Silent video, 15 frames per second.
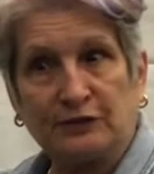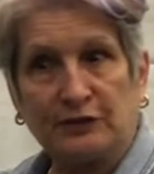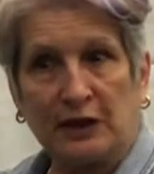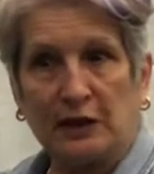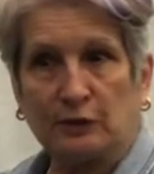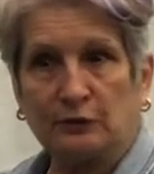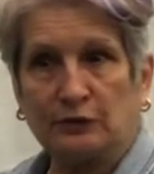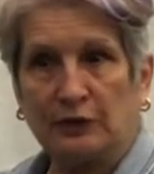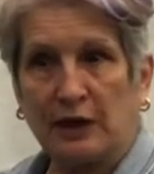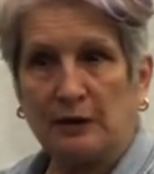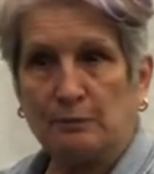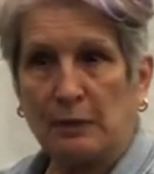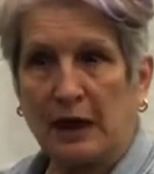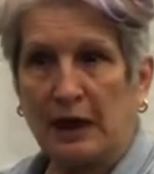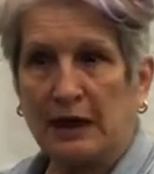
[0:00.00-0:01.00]
sounds they
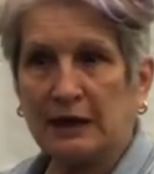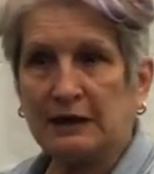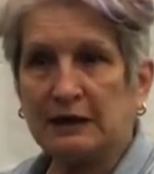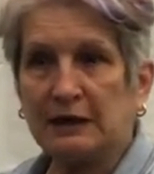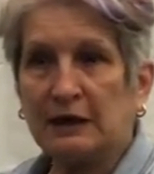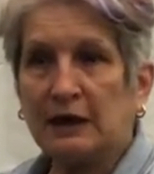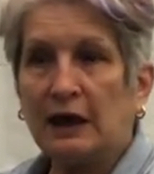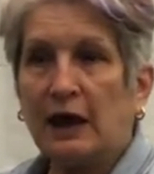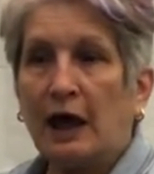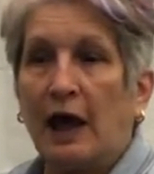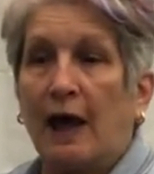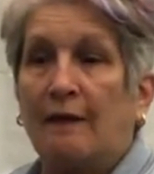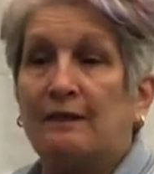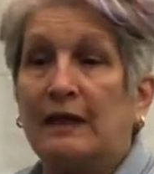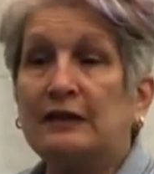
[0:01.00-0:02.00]
make
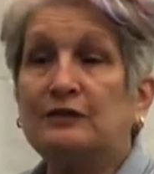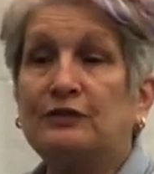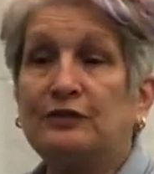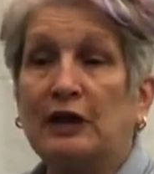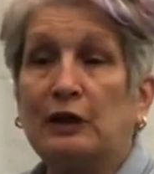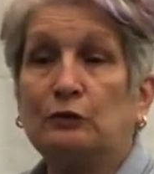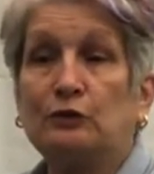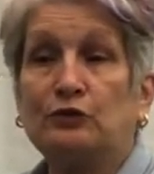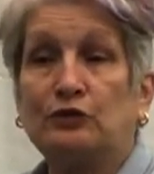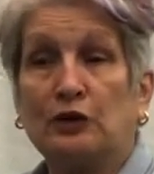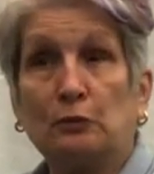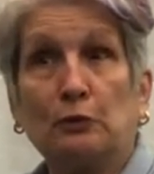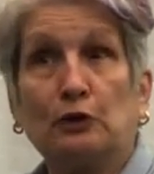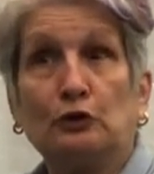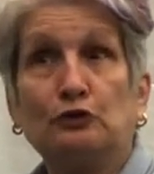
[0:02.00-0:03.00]
that sound
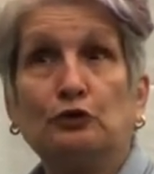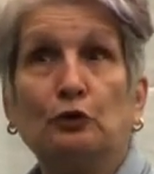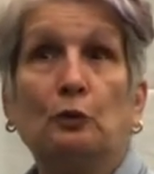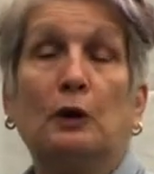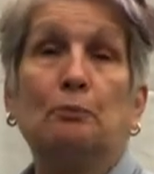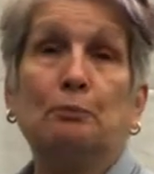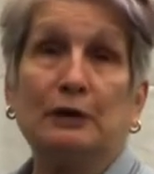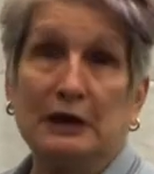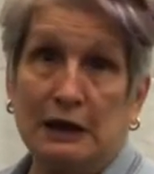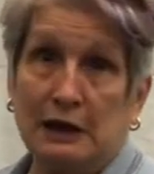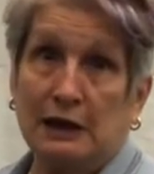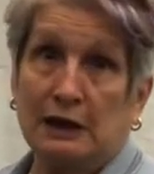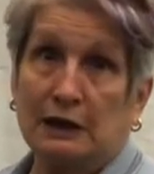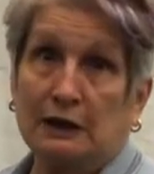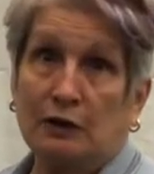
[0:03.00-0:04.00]
similar to a
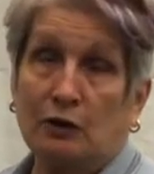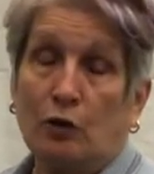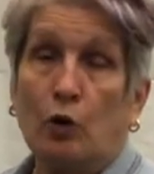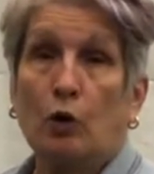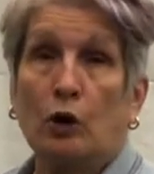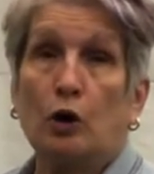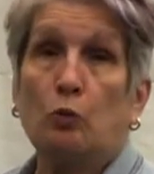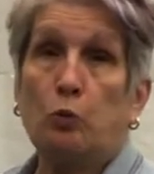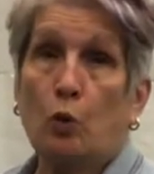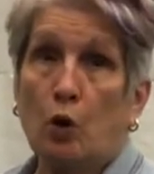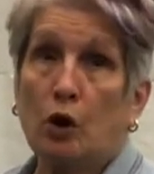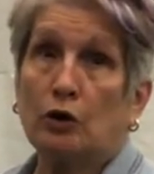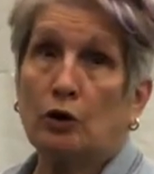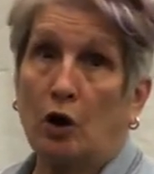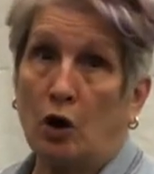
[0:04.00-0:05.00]
pig or a
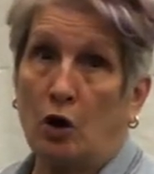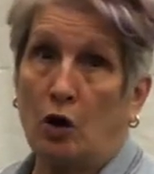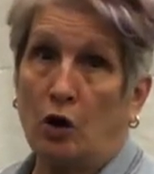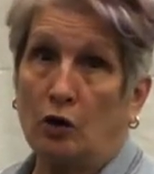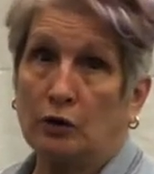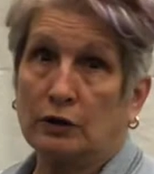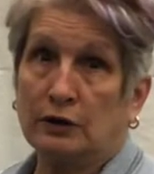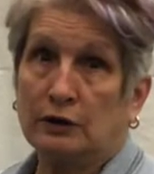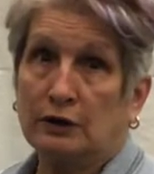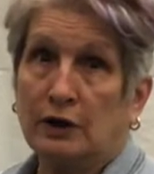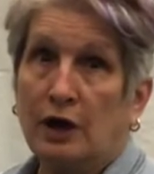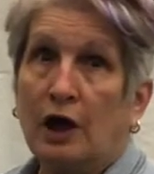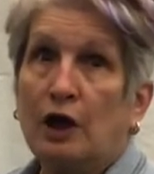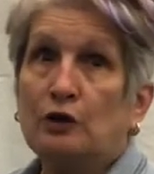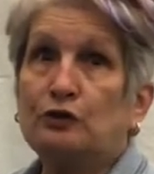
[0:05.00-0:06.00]
warthog.
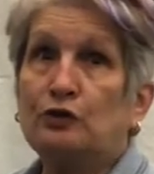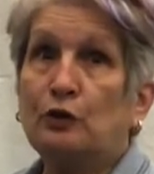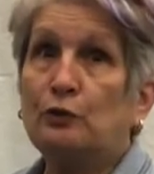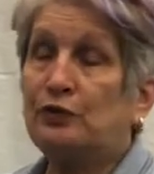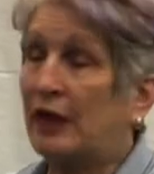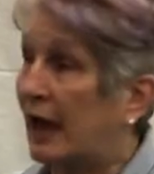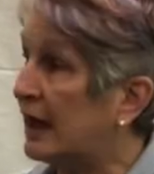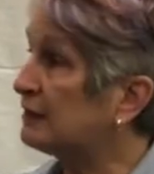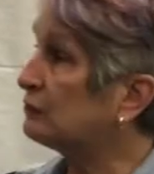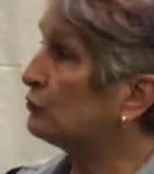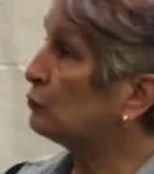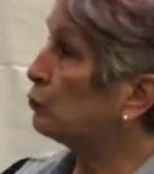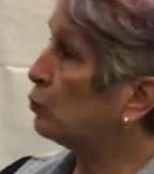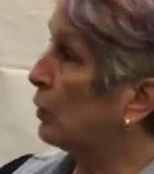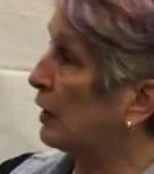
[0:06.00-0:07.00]
So
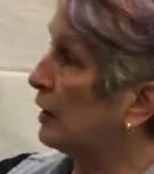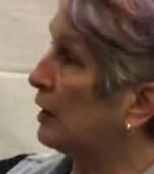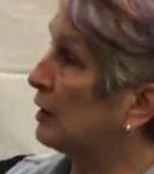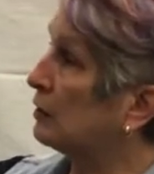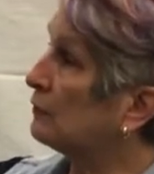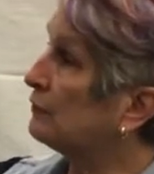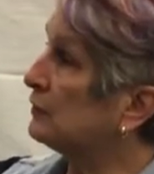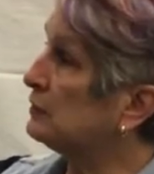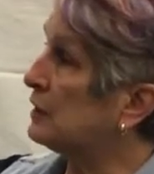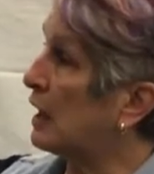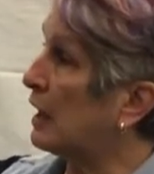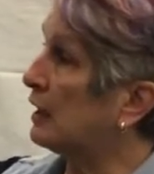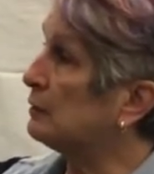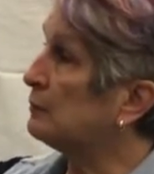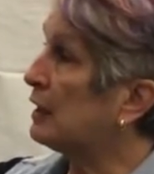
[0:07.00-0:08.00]
that's where the
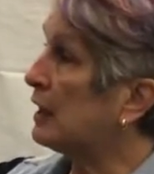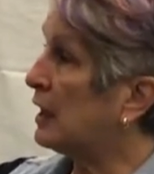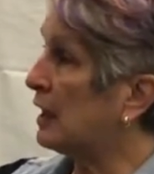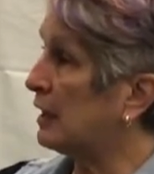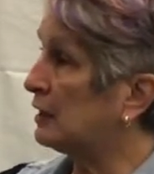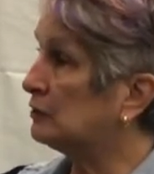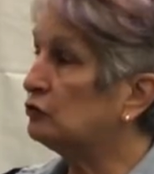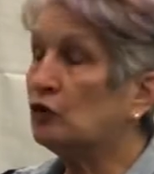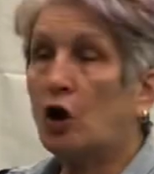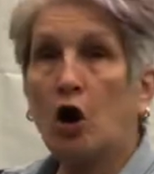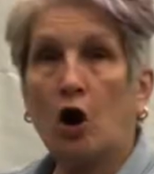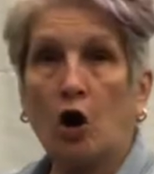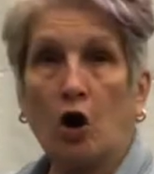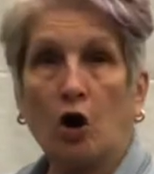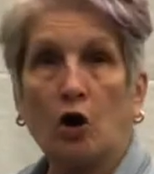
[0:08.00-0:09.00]
name
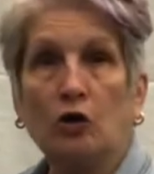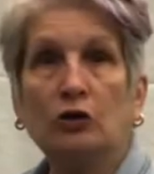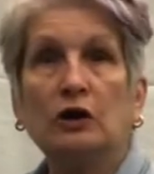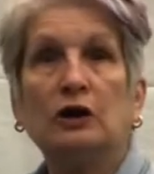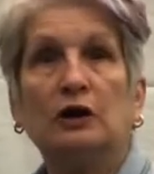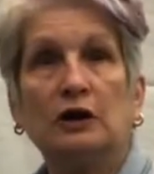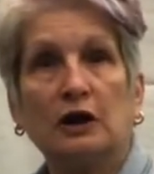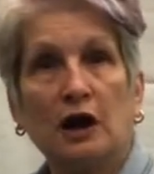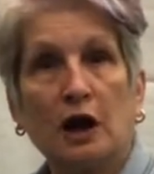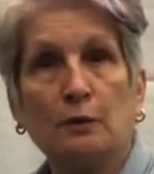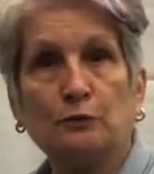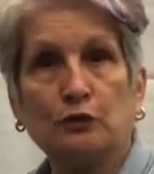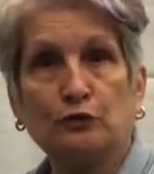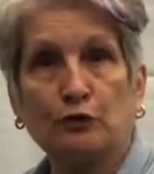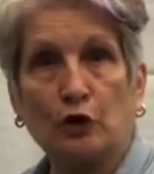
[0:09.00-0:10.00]
hedgehog
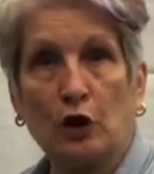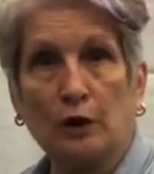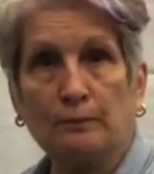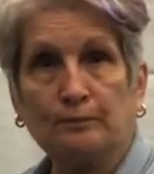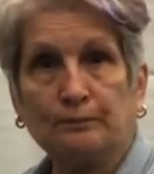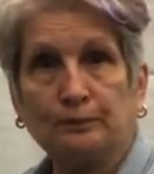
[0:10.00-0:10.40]
comes from.